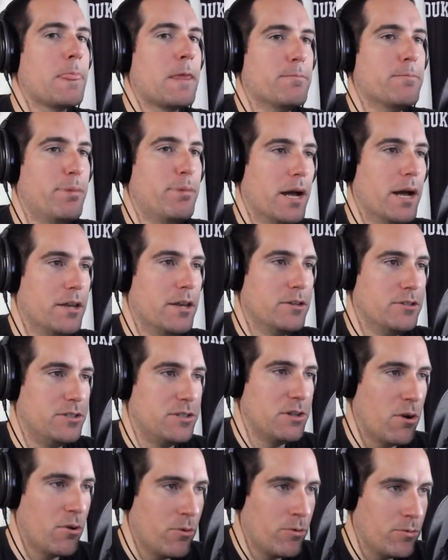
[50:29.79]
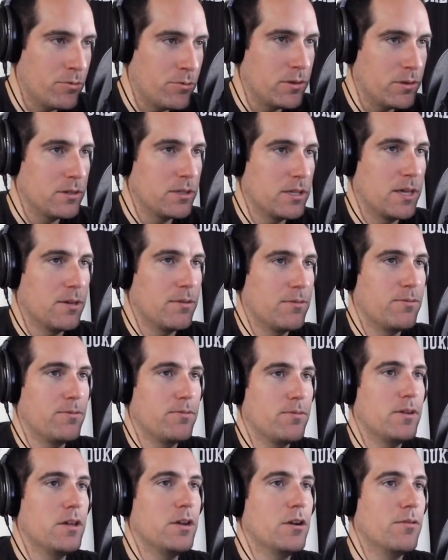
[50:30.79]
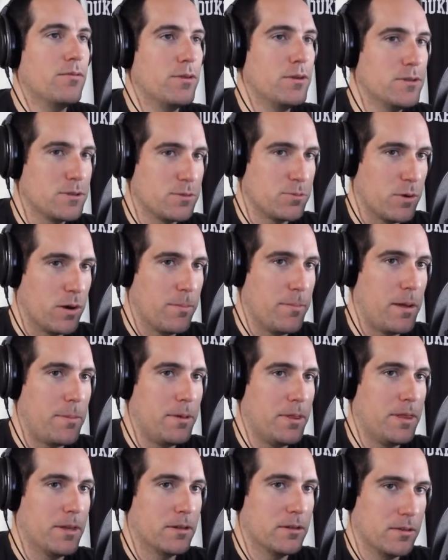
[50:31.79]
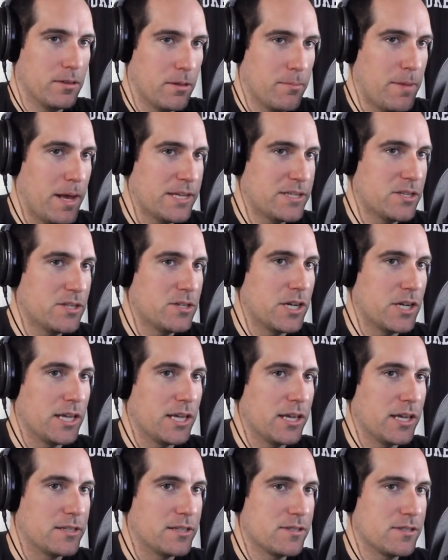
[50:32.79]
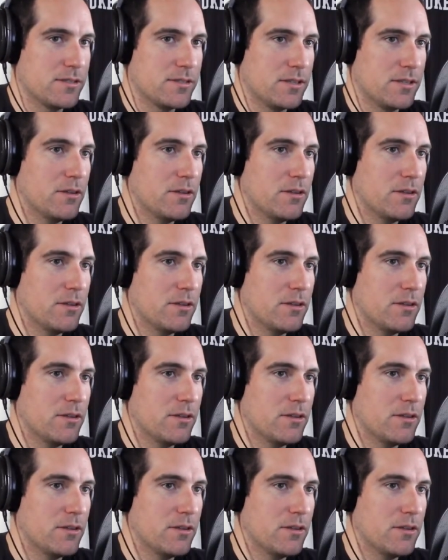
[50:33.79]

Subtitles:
but don't give interviews where maybe the messaging gets